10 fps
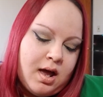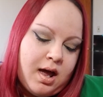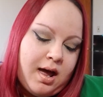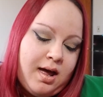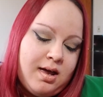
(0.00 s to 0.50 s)

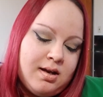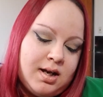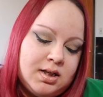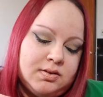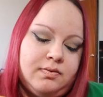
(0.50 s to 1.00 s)
and that
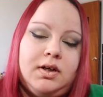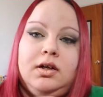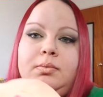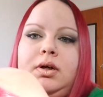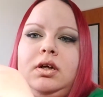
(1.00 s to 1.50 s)
is very
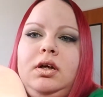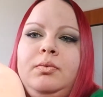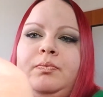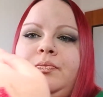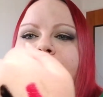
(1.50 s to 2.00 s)
pretty.
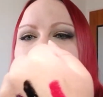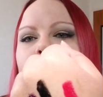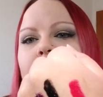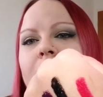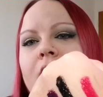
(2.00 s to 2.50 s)

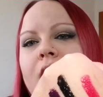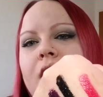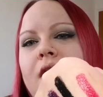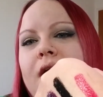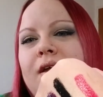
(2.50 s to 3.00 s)

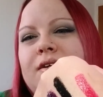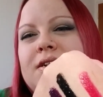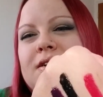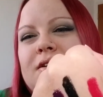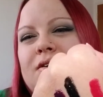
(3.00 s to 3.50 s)
It's